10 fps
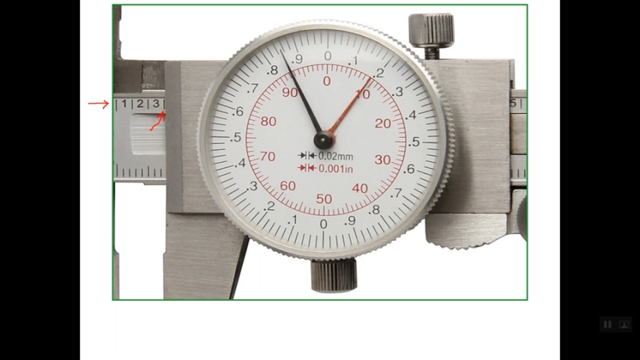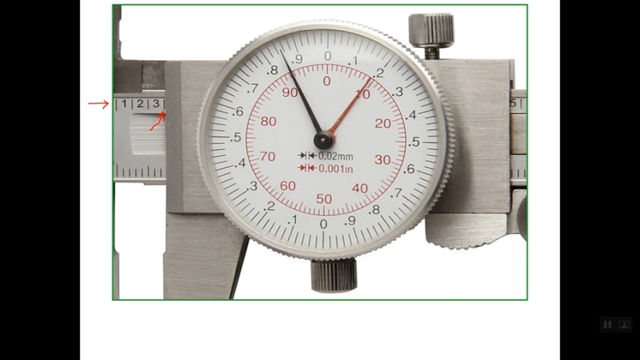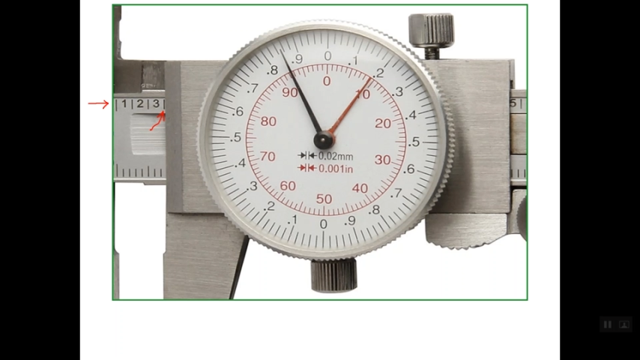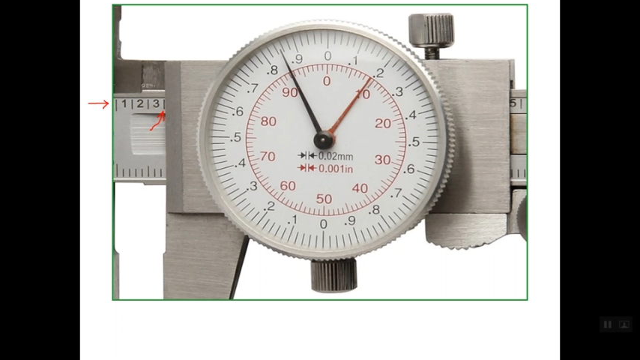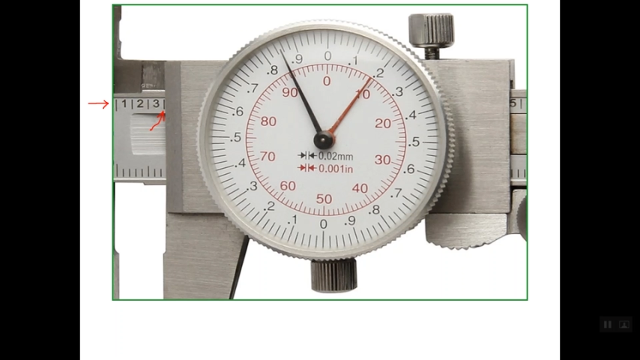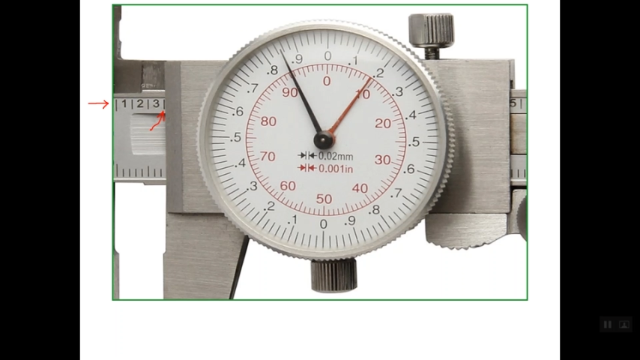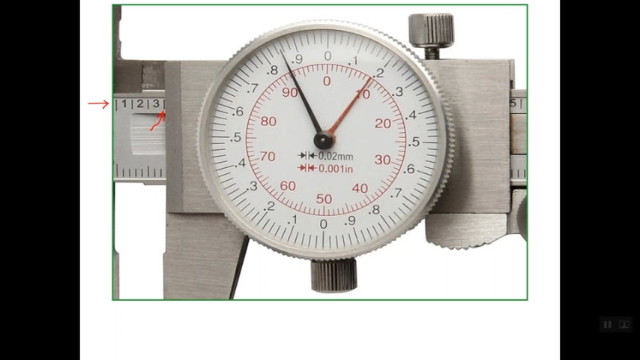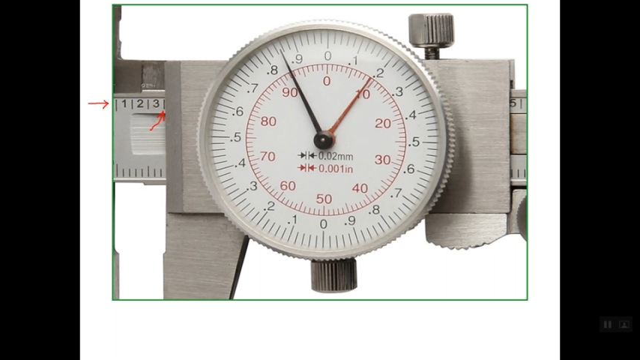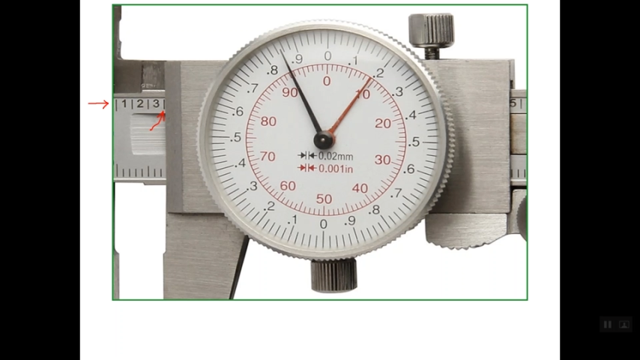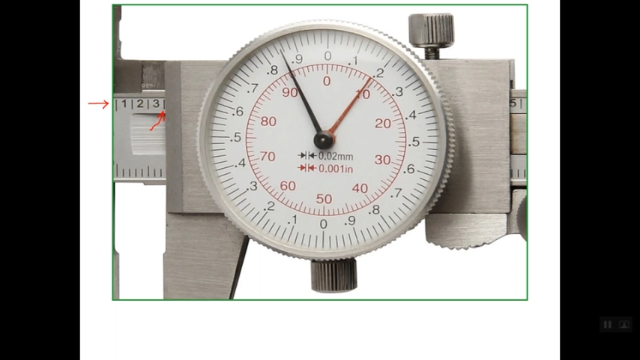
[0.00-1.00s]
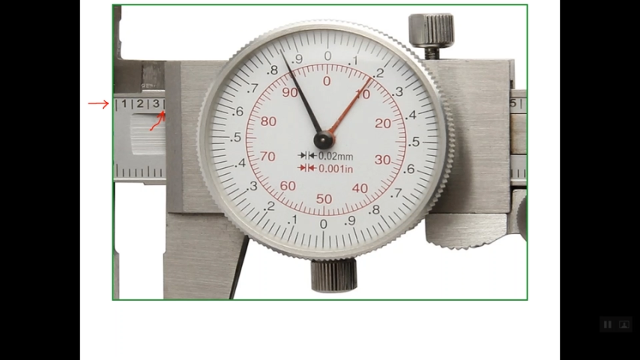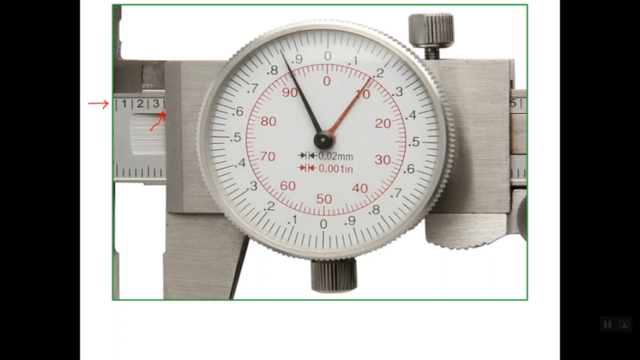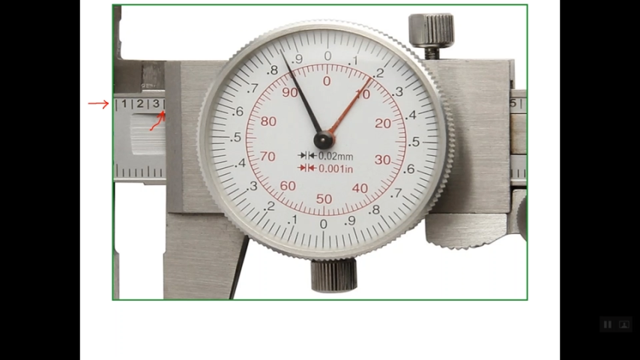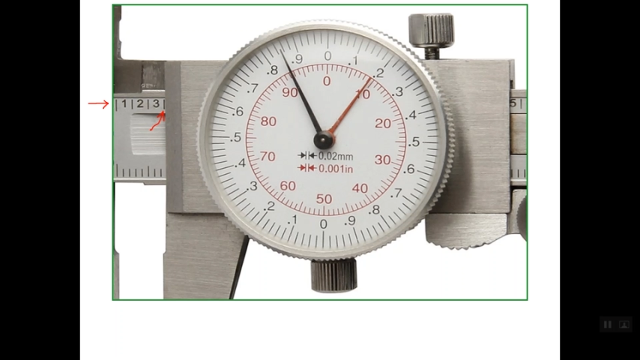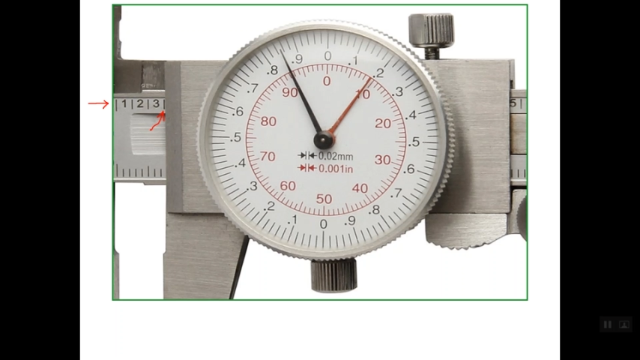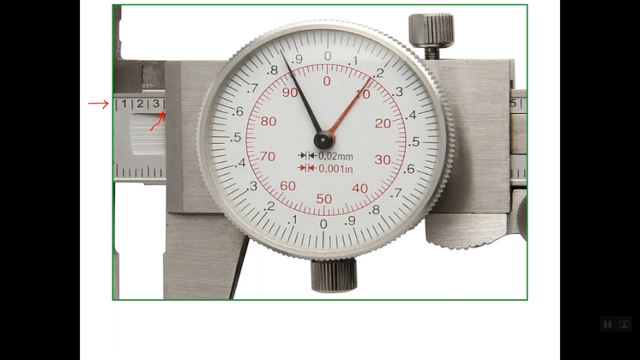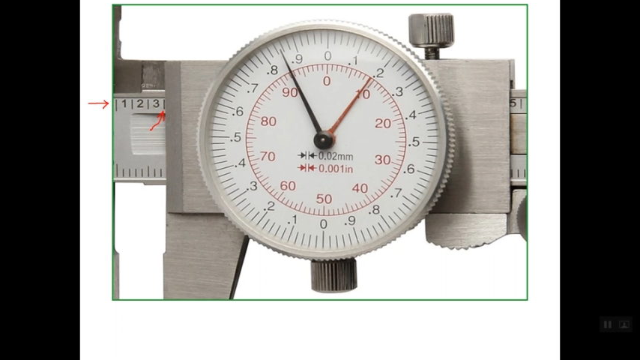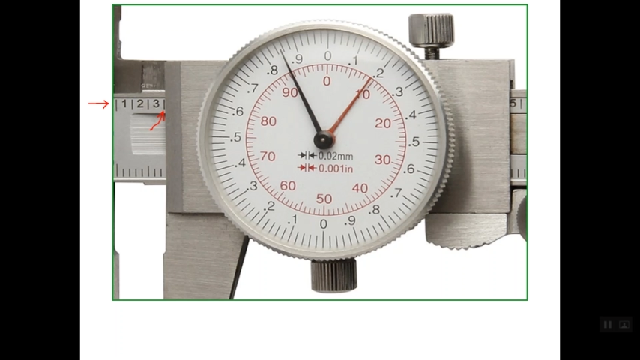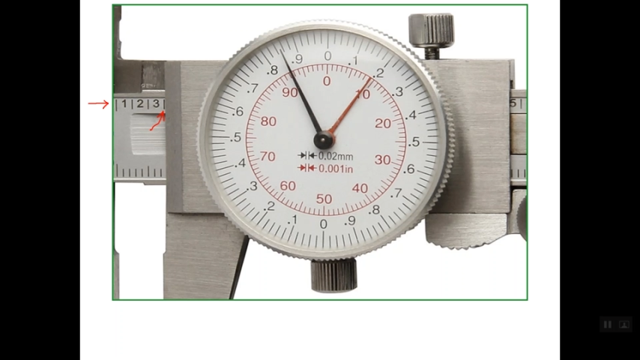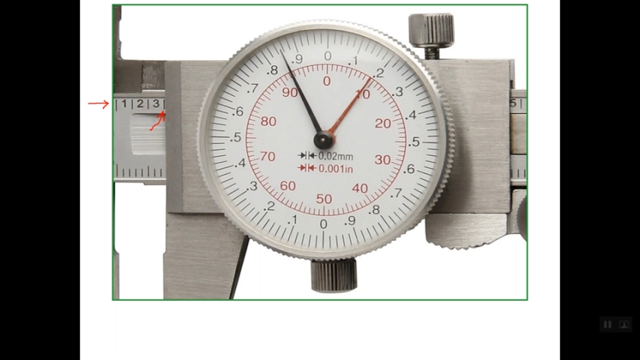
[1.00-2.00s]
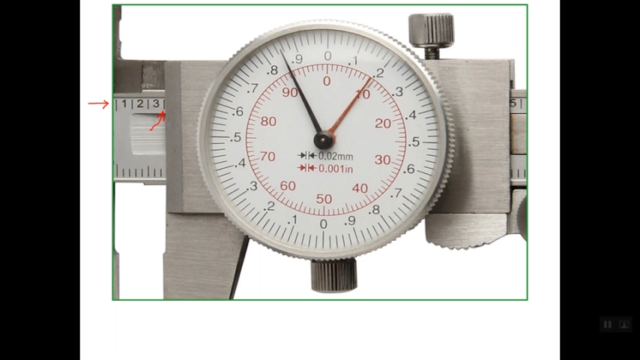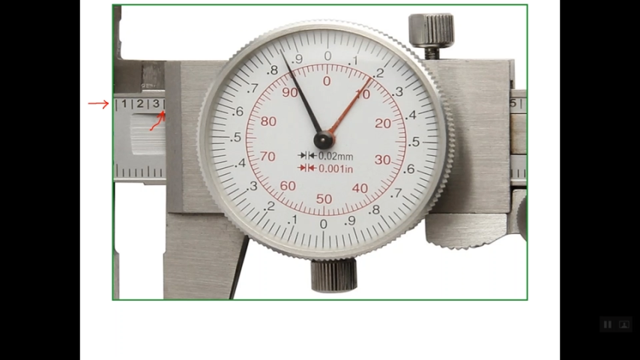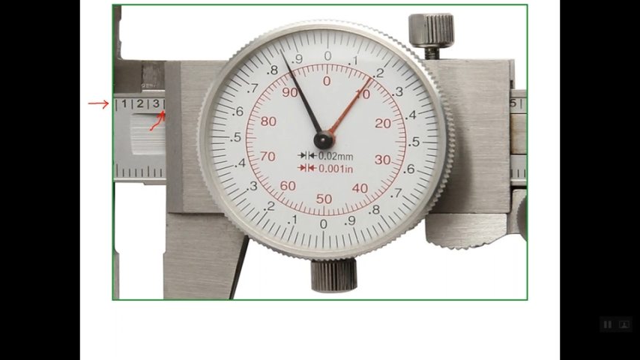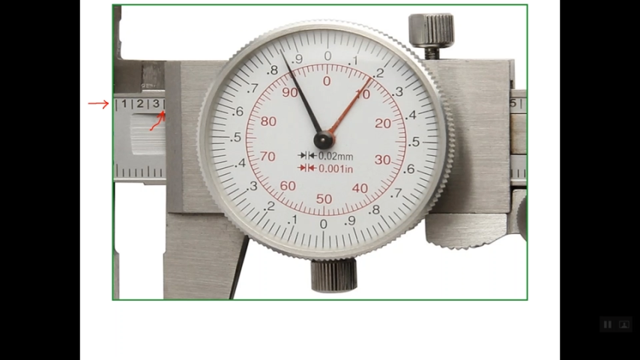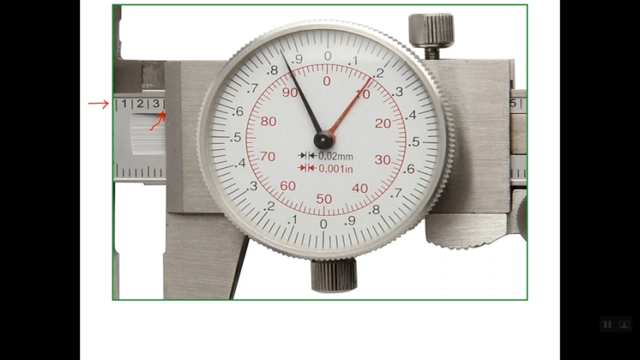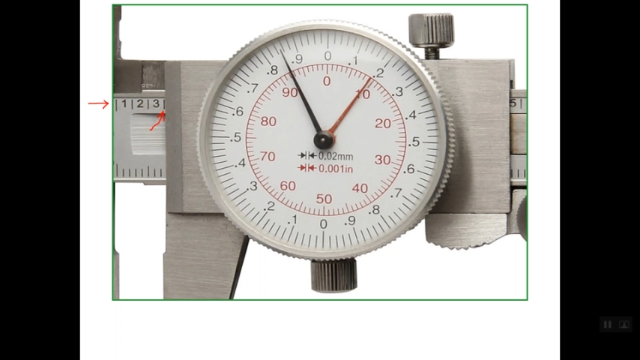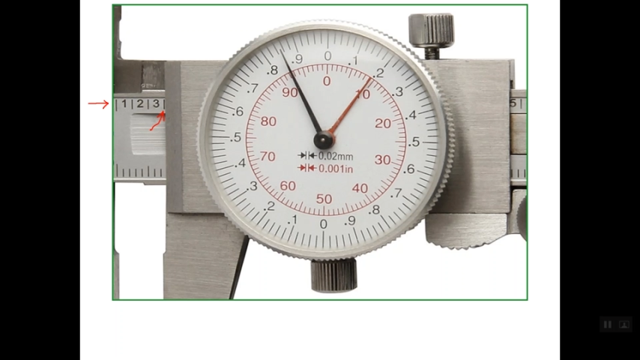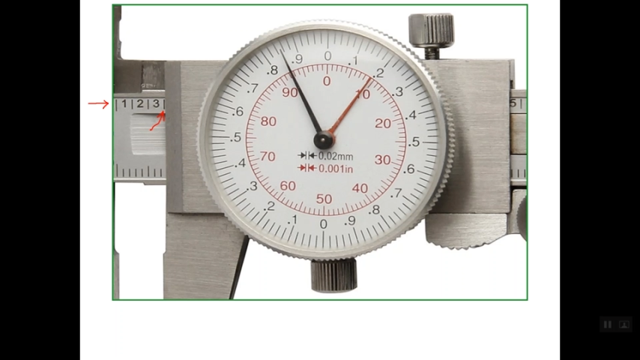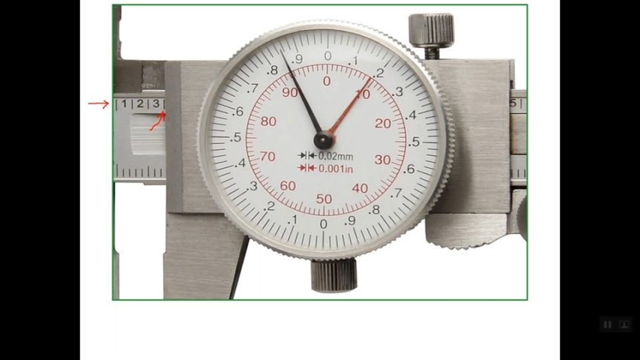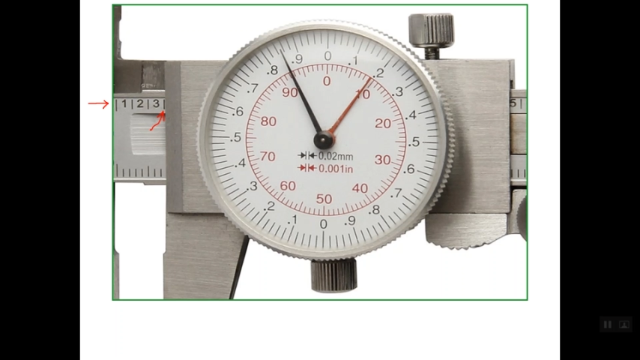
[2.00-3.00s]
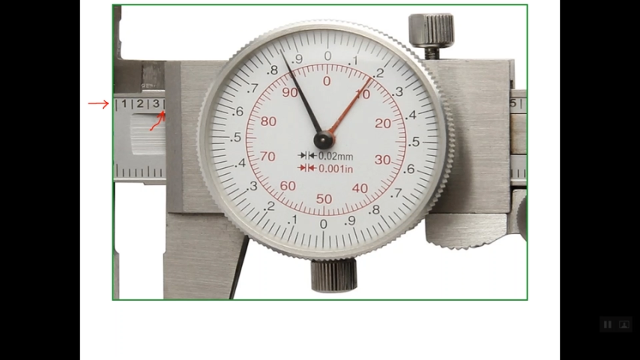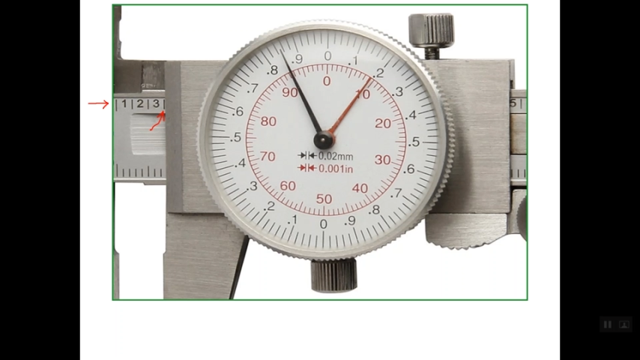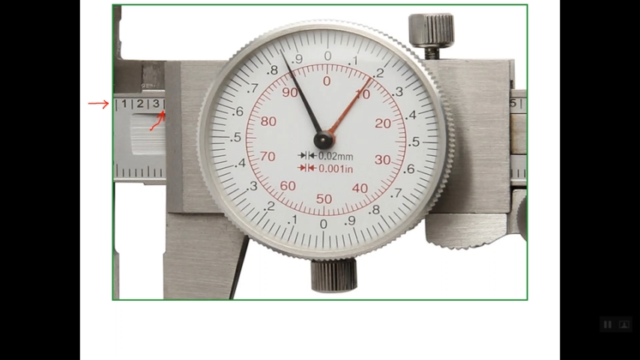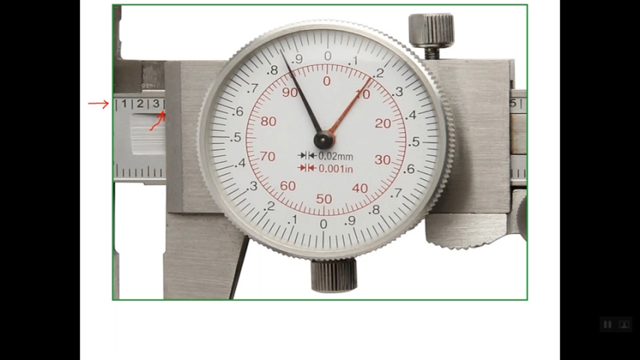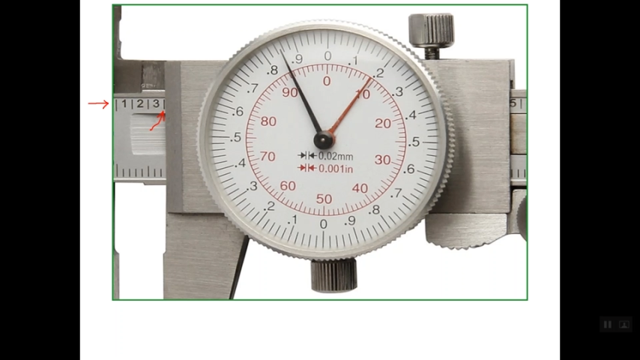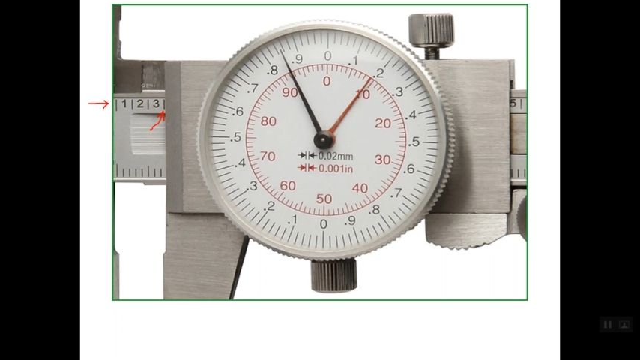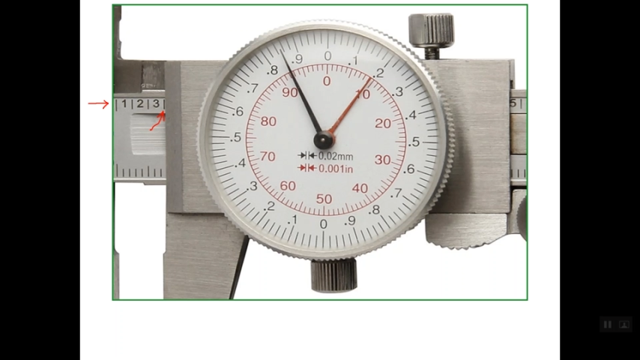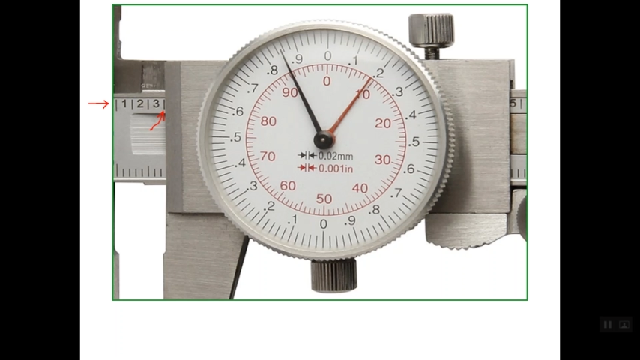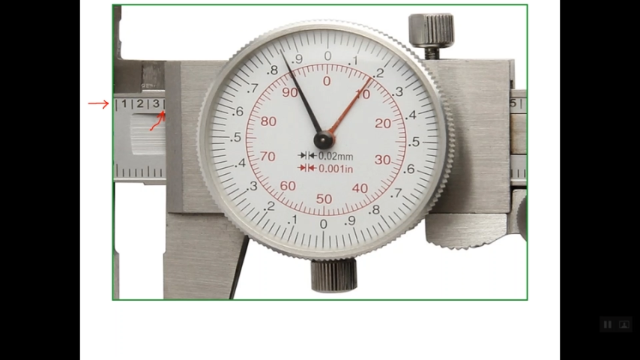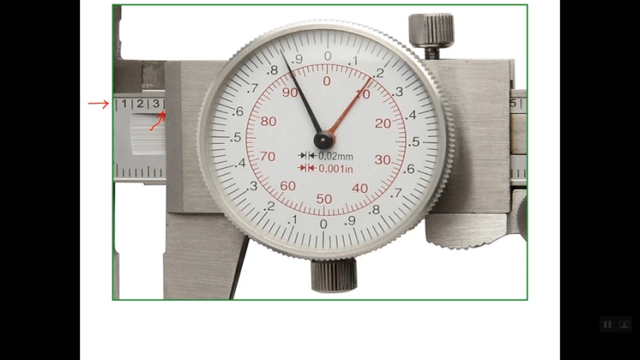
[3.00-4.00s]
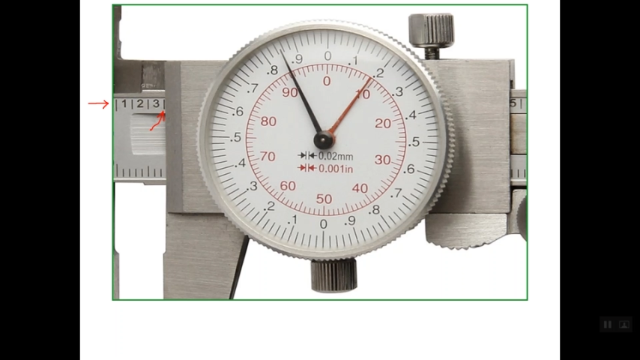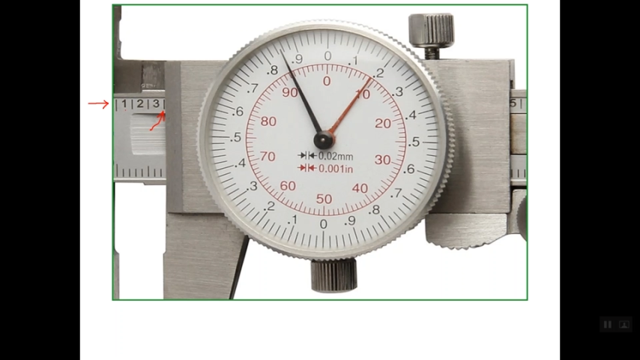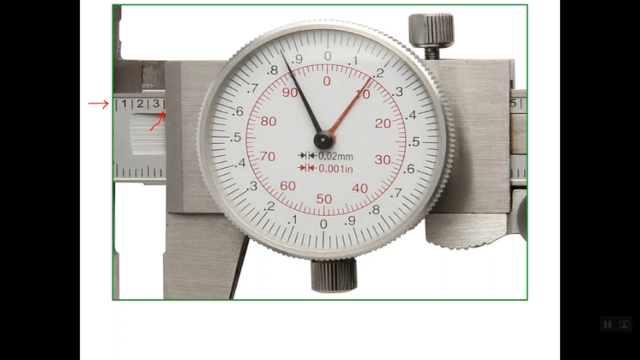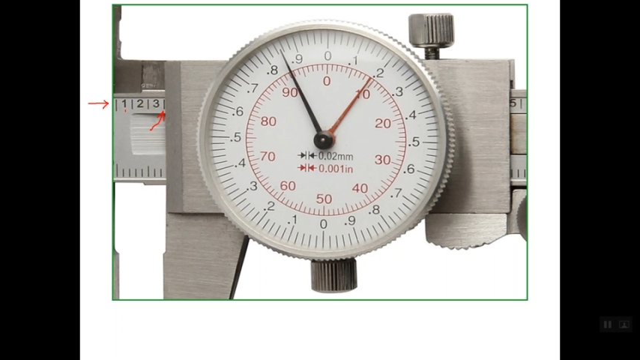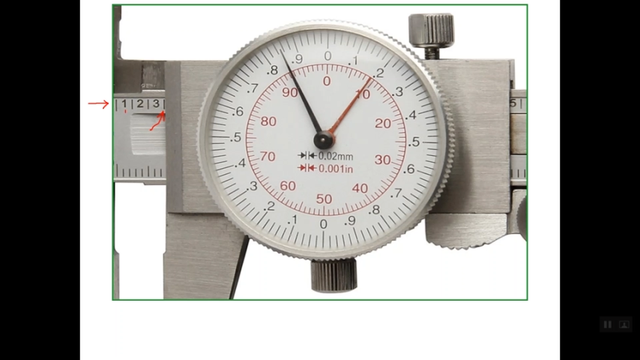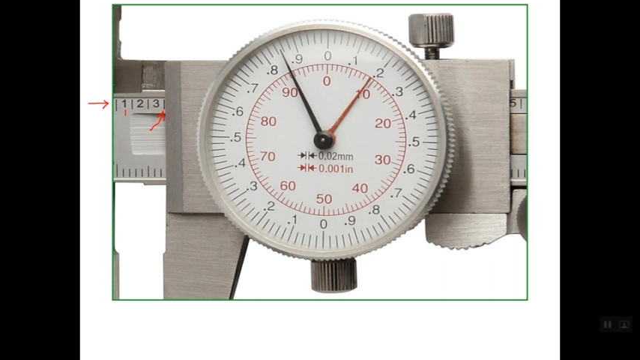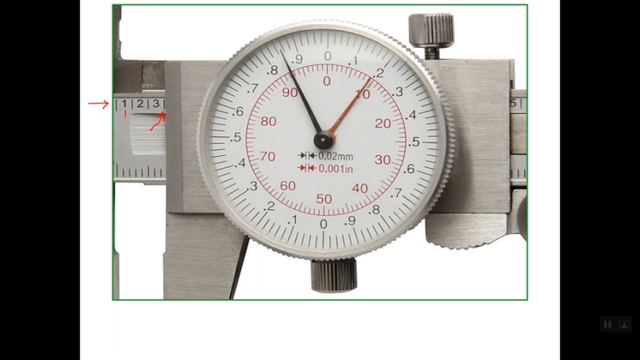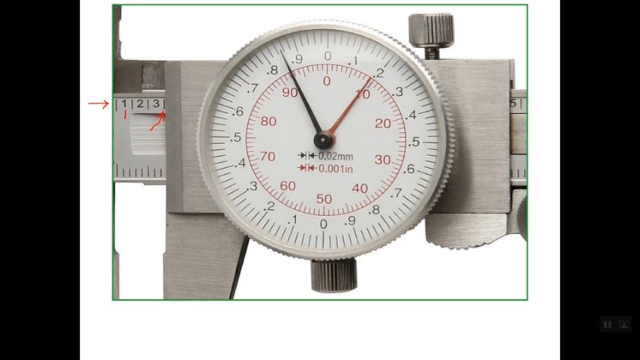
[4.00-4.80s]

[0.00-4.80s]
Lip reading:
[unreadable: no face in view]